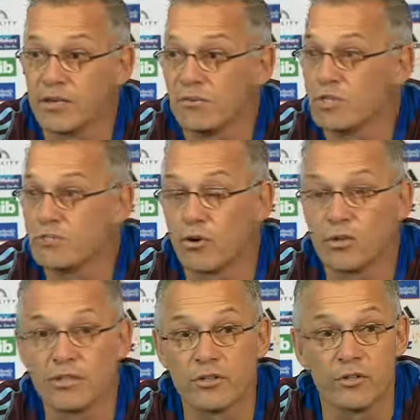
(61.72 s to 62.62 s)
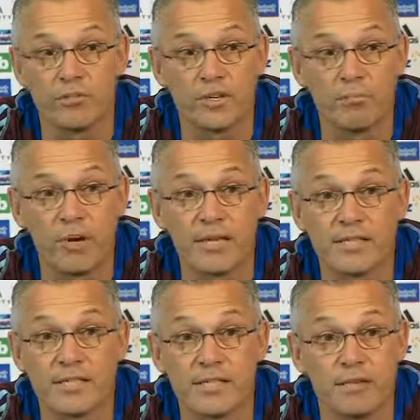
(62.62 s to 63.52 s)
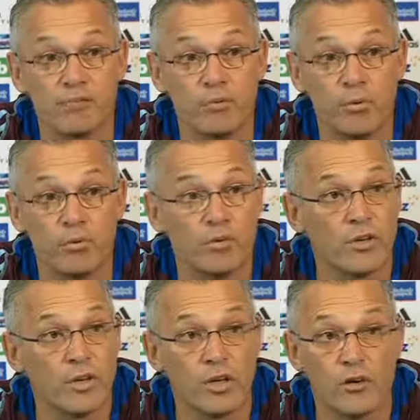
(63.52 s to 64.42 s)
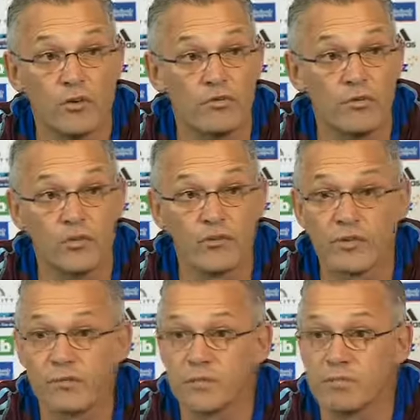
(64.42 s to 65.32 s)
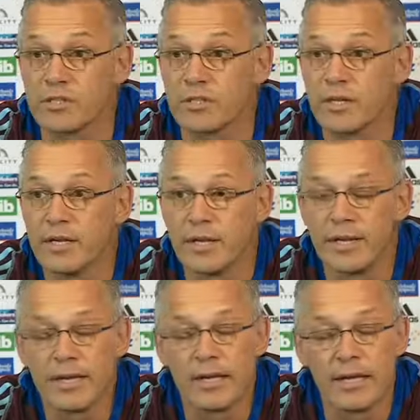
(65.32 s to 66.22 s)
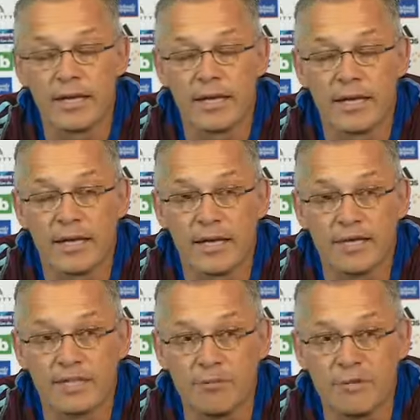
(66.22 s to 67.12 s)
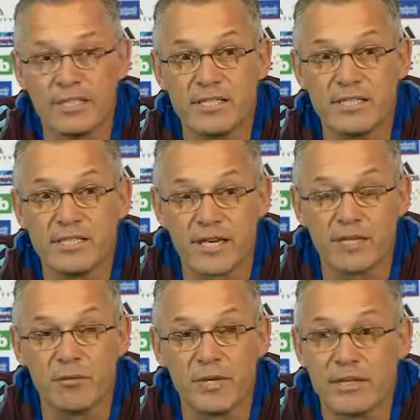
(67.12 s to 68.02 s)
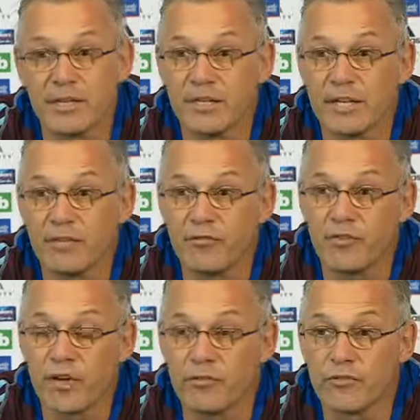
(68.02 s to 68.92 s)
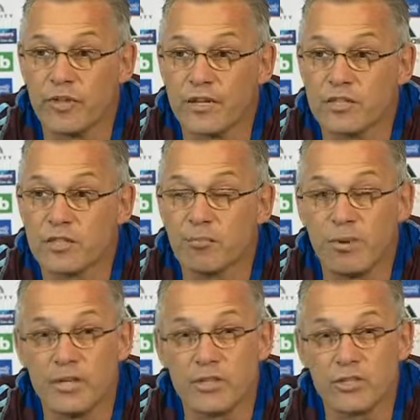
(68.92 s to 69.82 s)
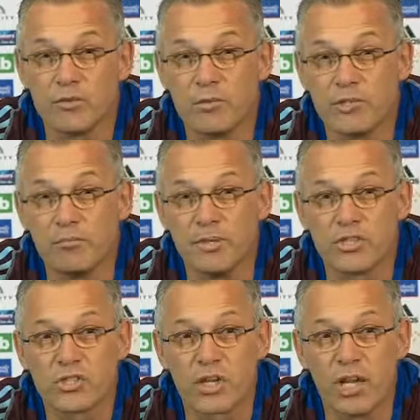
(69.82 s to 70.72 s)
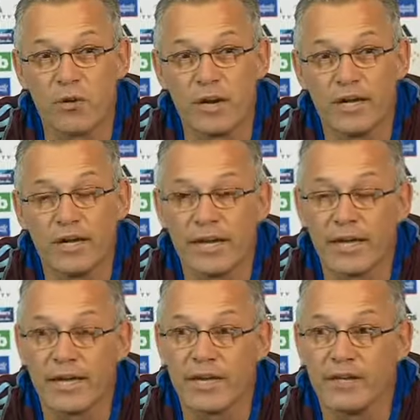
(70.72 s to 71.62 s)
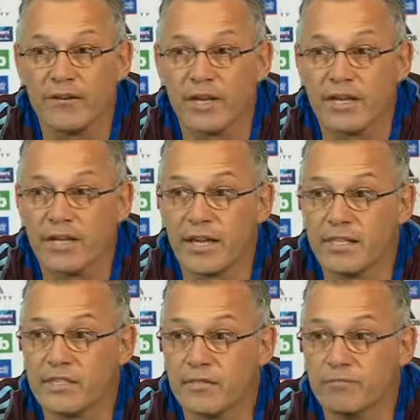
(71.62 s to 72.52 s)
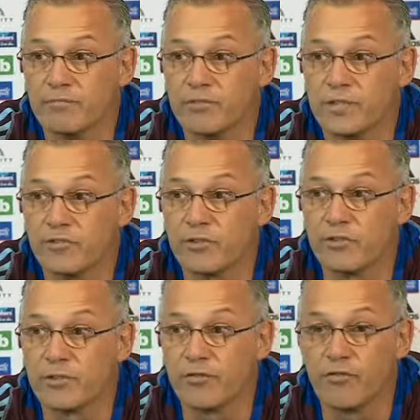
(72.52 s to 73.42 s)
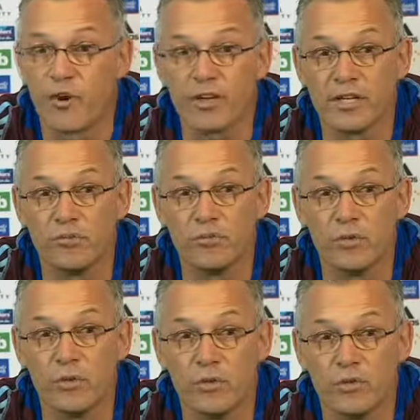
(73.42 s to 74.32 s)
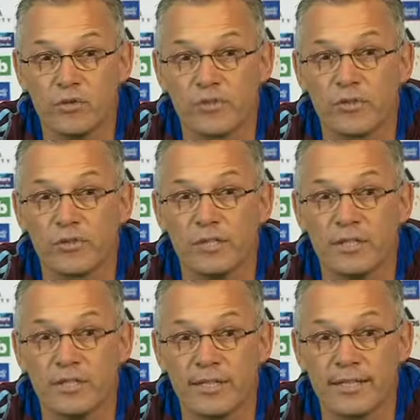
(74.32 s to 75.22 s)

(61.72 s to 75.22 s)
was monitored on a regular basis and reported no further symptoms, except he did say to me that he felt that his speech was a bit slower and that he had some difficulty finding words or difficulty